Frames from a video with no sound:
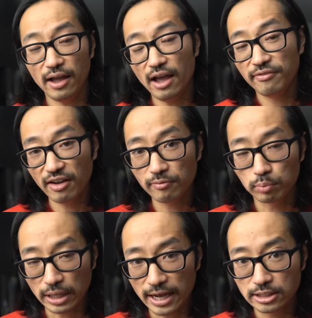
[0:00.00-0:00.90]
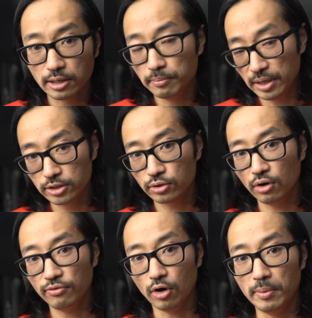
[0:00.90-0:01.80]
FF Blast
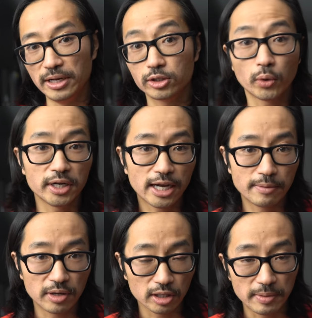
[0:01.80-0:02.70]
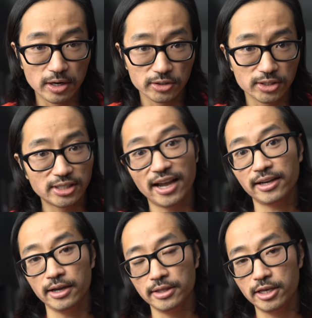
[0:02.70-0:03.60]
midsole foam in it, 29 millimeters of
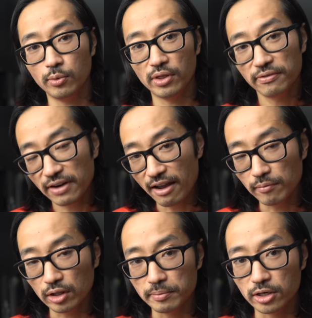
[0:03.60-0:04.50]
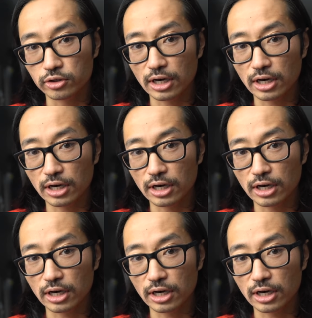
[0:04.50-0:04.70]
stack height in the heel with a 5 millimeter